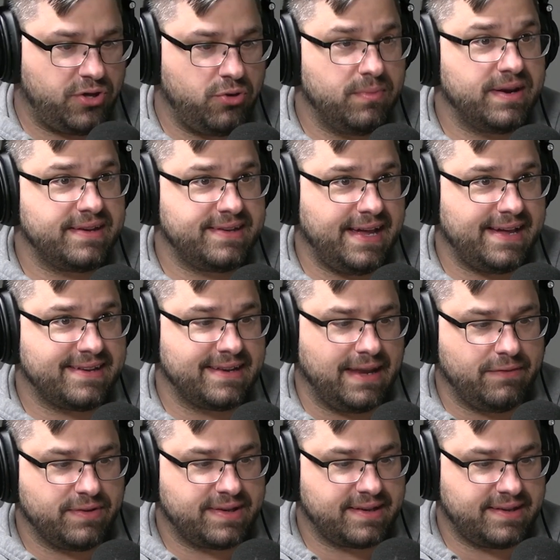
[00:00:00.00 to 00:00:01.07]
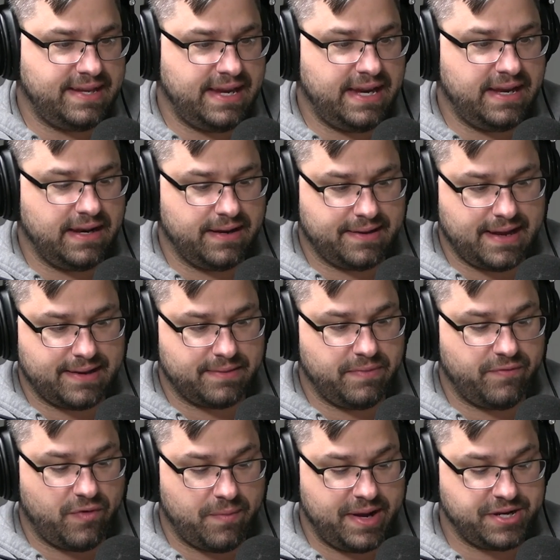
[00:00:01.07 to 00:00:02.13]
human assassin level 16, and it's got some
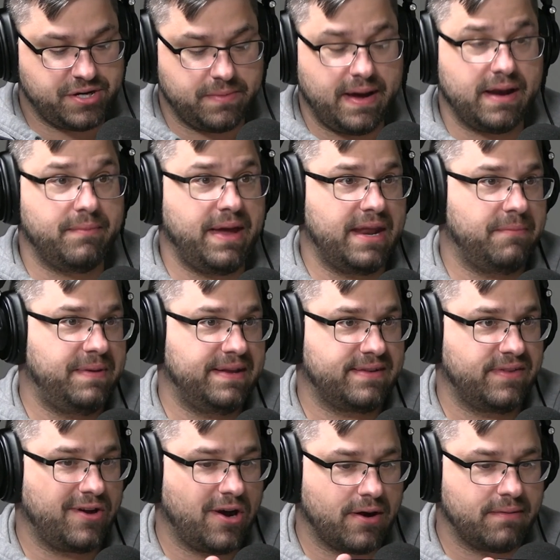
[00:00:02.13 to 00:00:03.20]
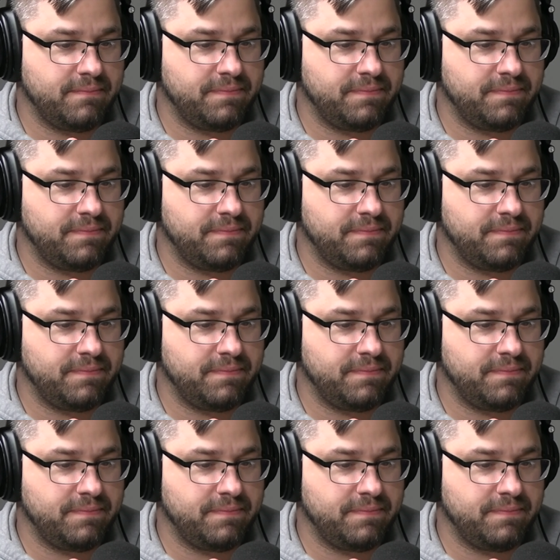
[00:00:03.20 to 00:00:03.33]
information about him and a piece of the art.